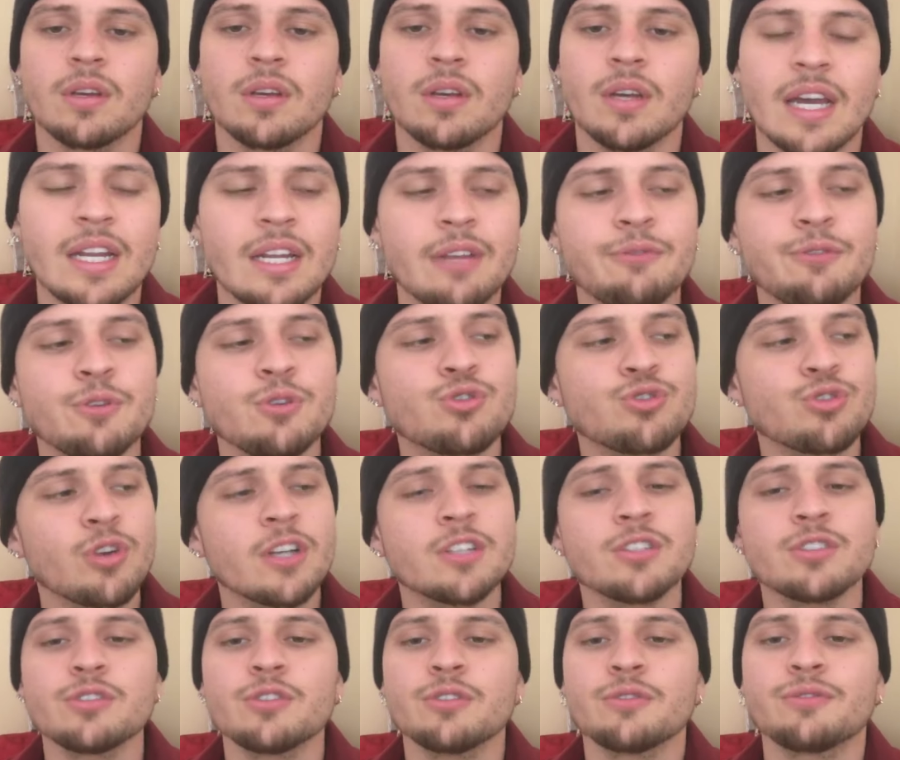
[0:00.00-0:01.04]
And if you
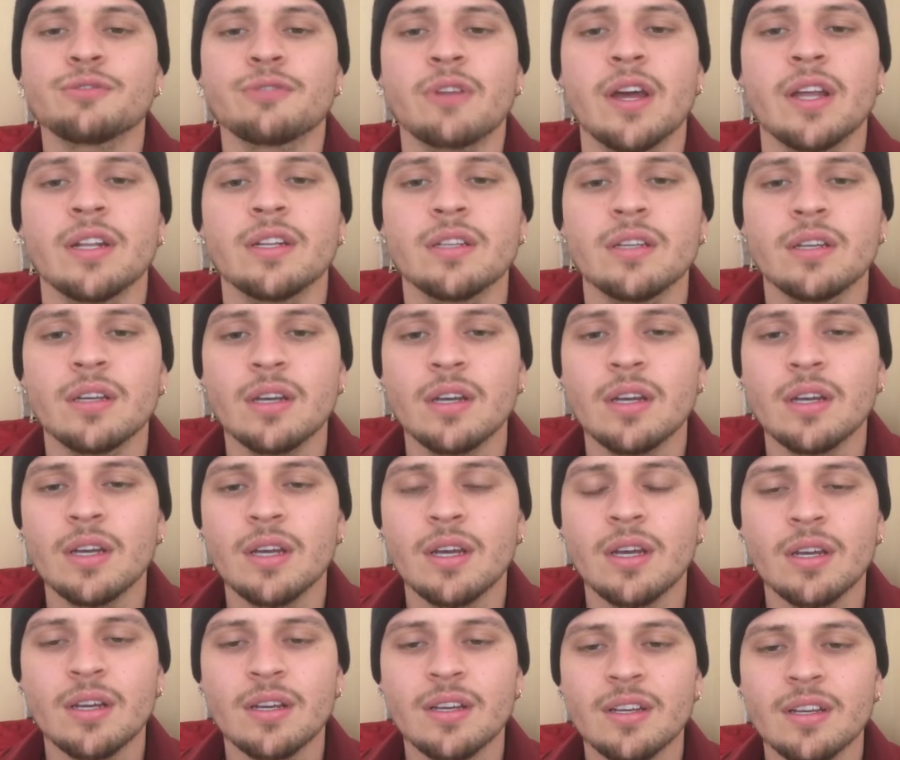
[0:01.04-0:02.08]
trust your friend,
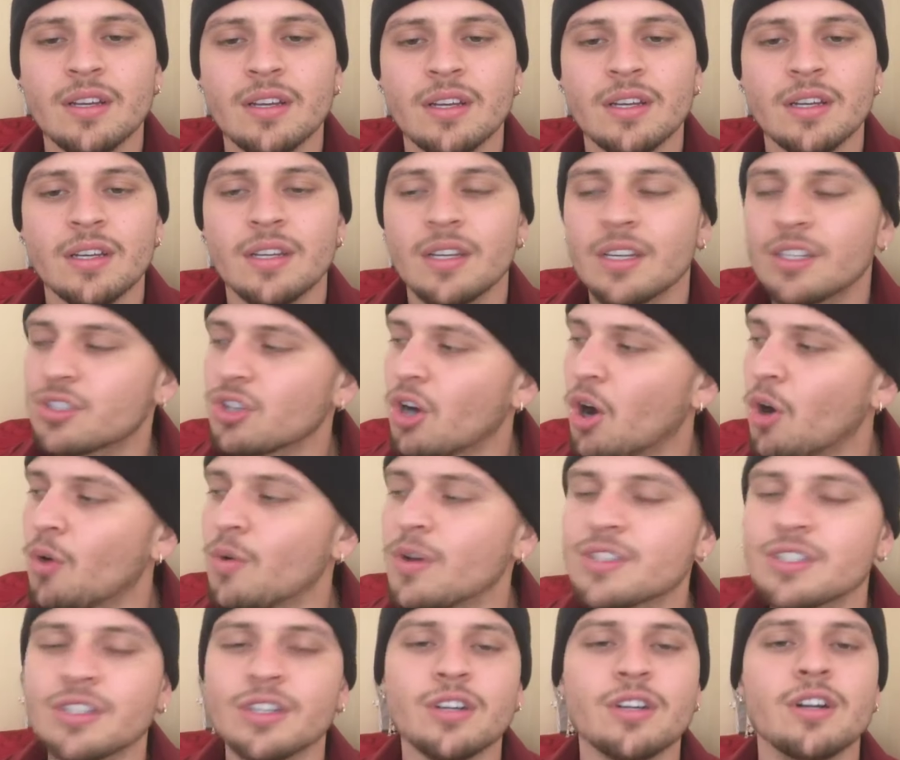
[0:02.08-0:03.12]
it's
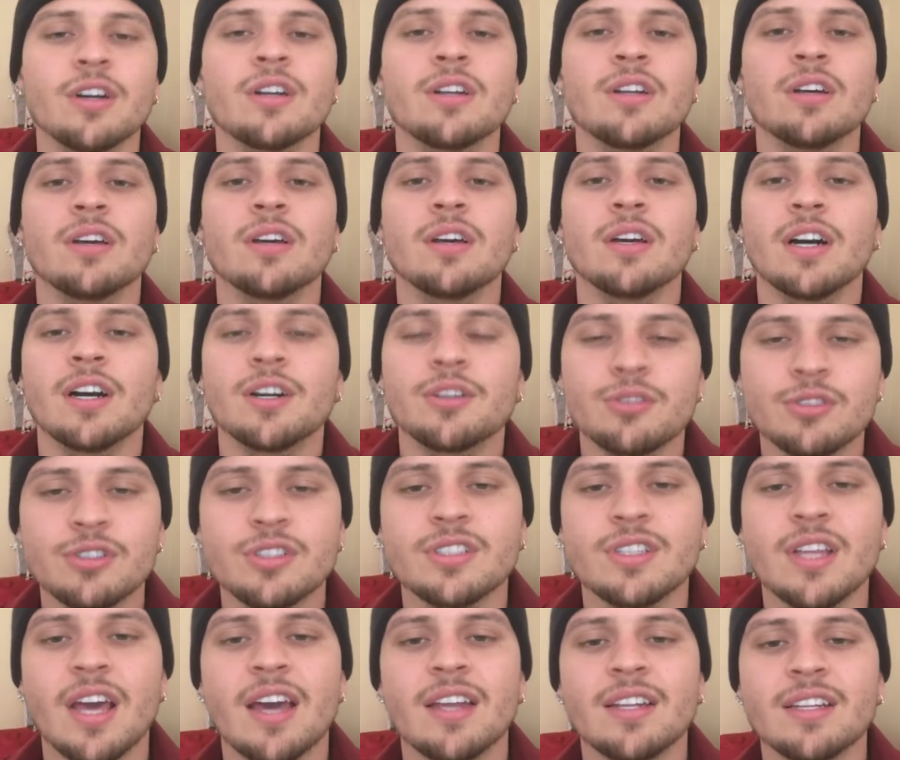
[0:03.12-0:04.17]
always a good
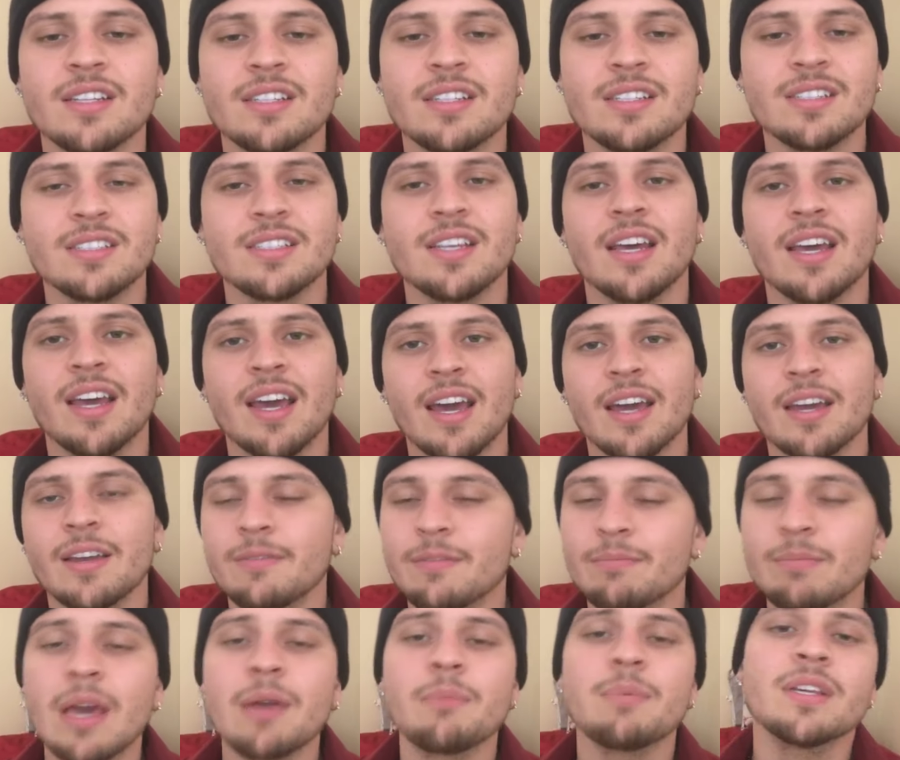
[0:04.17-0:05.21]
understanding to say, hey,
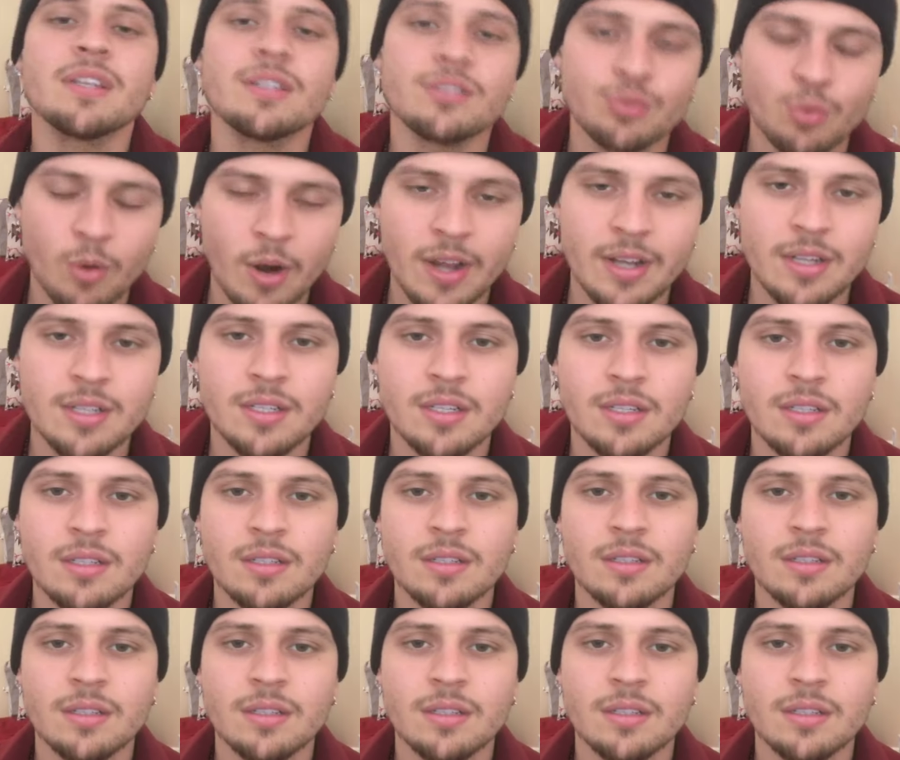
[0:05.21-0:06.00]
maybe he's right.